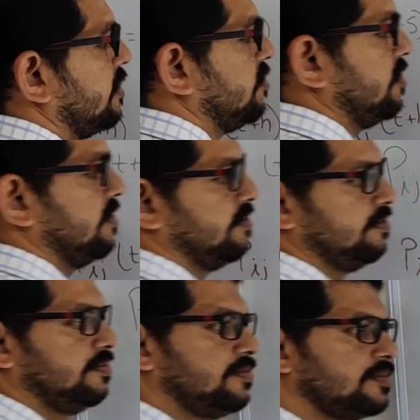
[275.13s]
h.
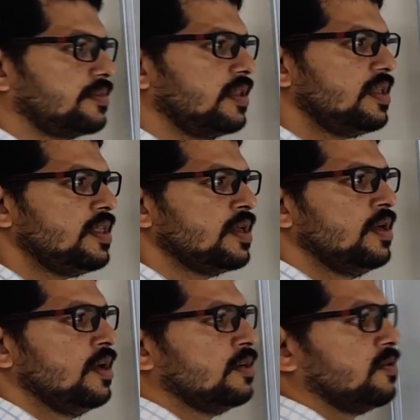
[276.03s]

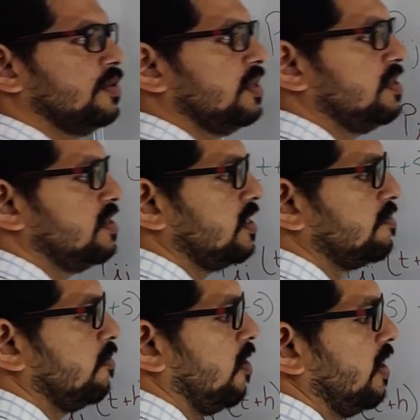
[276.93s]
So this is a
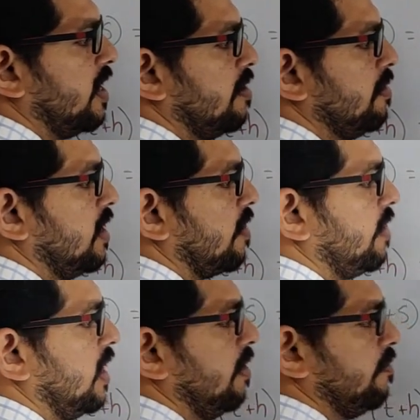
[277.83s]
small time
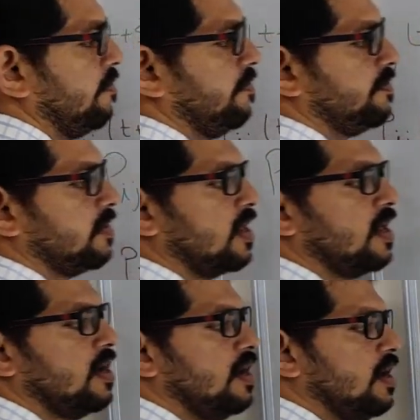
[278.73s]
interval.
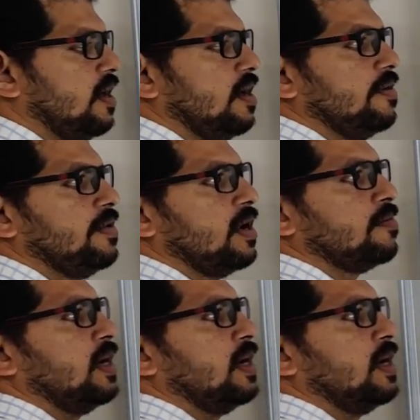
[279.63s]
We are